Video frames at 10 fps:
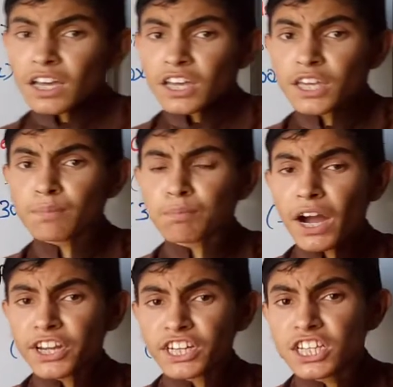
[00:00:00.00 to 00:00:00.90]

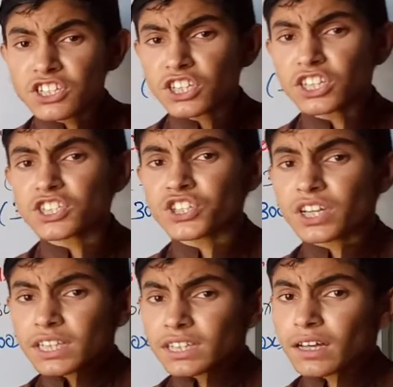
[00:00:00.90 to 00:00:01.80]
searched
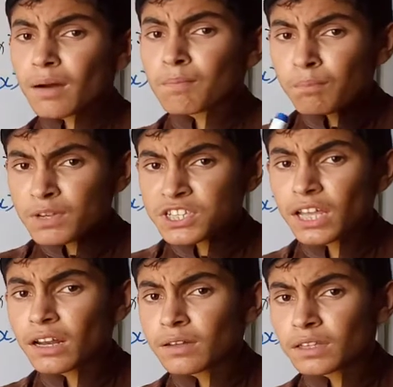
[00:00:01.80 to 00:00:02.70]
the
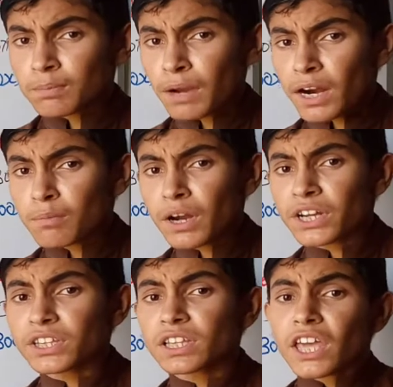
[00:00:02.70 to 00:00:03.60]
cell, the plant
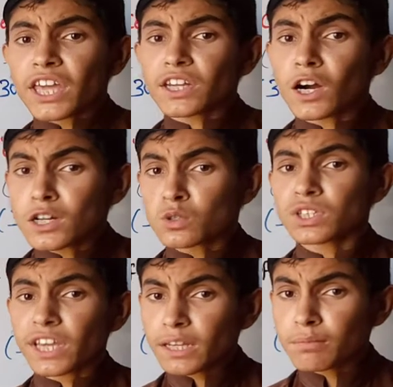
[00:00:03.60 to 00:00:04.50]
body, and also
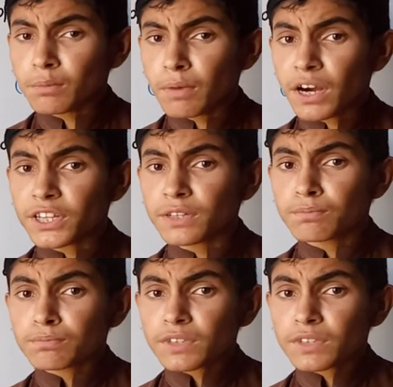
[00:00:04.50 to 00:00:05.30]
the animal body,